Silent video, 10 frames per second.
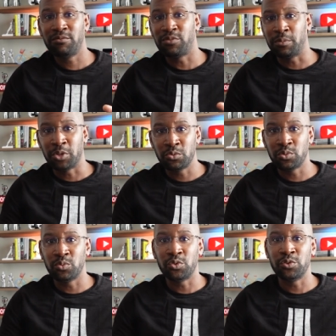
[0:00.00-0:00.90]
from those
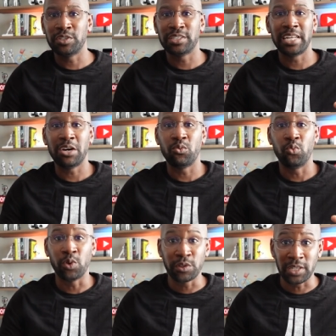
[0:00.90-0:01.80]
rewards is now
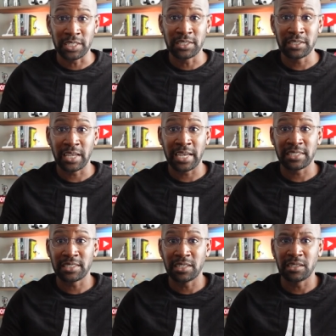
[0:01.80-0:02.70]
worthless
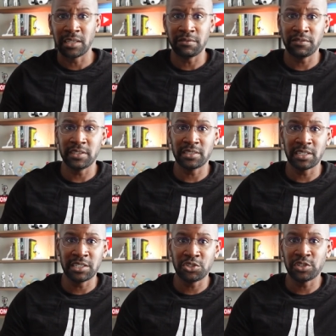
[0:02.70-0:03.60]
as the late fees
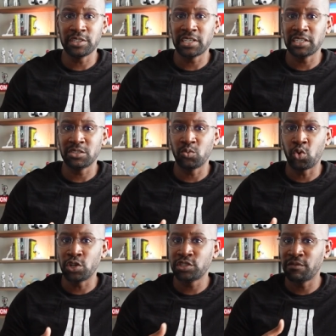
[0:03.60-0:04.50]
and interest has
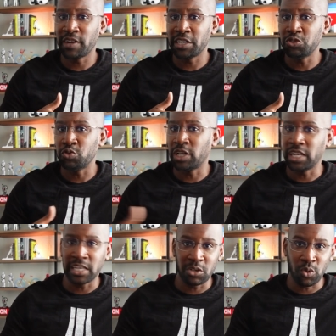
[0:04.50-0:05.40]
washed the value
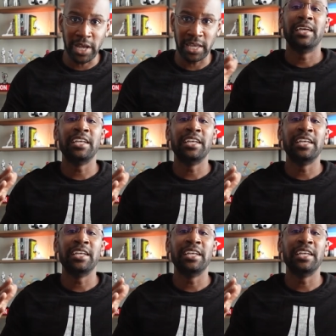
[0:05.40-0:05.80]
clean away.